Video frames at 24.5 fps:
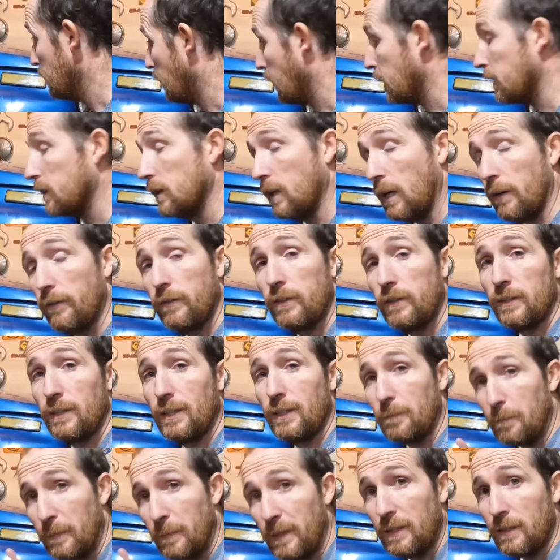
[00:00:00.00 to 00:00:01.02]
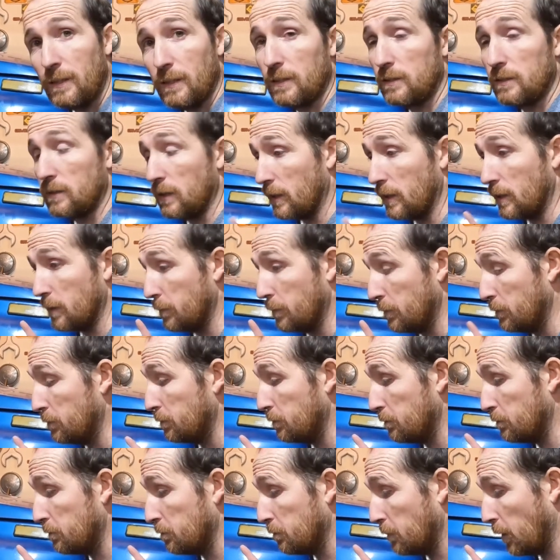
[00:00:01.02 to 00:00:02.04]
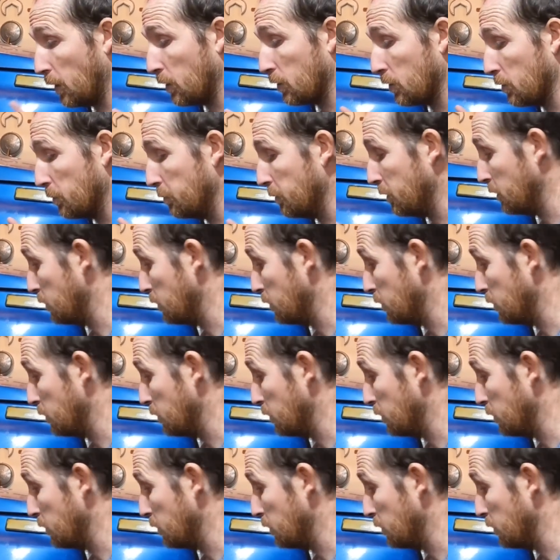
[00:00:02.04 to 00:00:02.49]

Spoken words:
I lovingly beat this like a borrowed